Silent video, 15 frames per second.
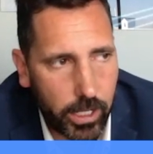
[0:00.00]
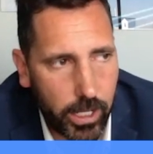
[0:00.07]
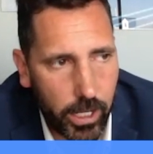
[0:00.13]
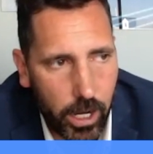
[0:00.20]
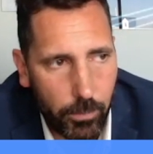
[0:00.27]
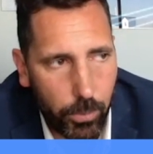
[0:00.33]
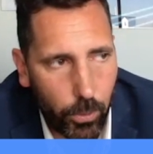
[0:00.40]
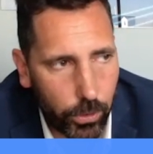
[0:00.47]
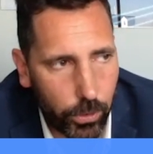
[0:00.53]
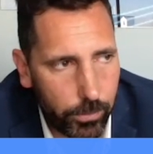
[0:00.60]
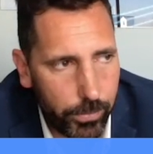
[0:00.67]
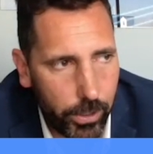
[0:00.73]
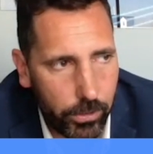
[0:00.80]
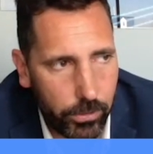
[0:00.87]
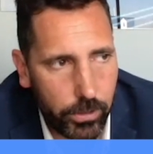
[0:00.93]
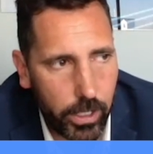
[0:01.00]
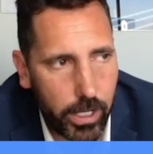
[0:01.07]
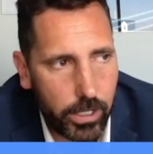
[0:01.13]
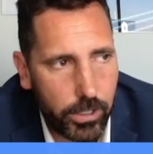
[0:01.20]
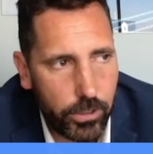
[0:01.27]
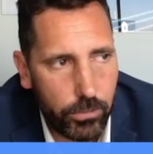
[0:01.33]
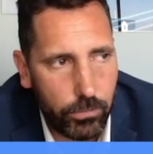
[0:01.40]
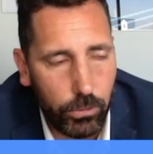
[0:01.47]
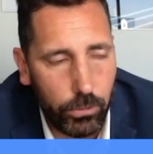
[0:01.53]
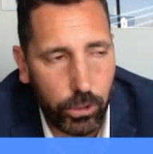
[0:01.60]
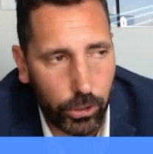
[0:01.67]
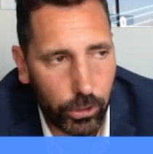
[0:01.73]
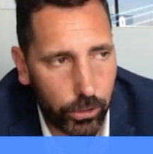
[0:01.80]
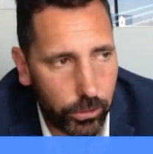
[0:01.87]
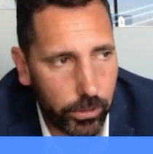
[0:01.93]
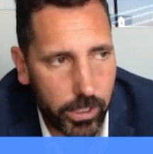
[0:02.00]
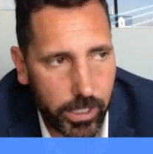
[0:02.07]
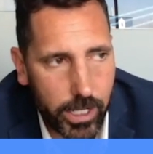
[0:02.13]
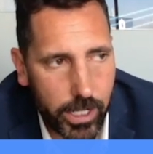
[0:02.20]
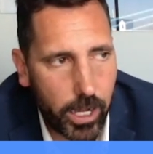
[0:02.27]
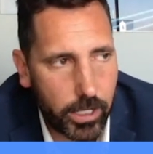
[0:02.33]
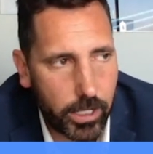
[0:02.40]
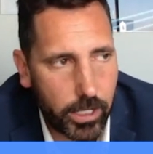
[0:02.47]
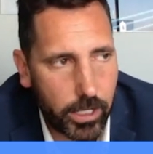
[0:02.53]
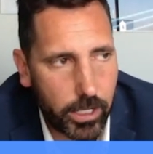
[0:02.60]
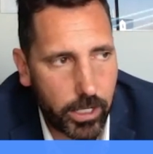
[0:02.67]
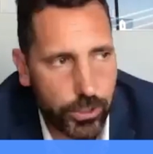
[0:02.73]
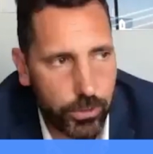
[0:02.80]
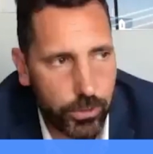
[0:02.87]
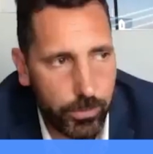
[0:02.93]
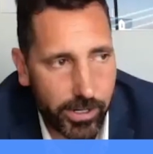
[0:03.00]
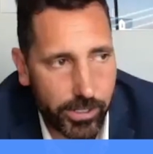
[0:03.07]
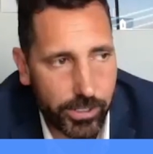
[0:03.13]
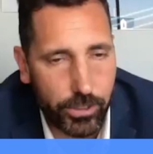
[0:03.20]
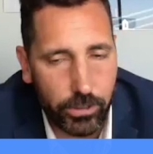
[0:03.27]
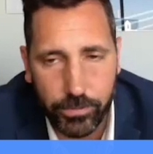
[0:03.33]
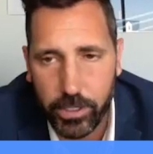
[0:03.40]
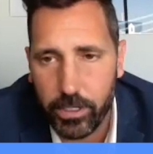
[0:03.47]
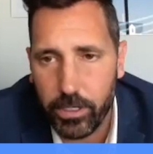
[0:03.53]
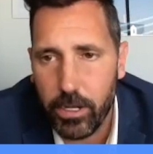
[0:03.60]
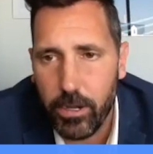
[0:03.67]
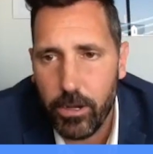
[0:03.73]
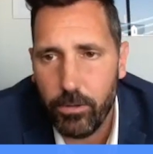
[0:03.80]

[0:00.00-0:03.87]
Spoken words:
get on board a boat and you learn the yachting industry by serving,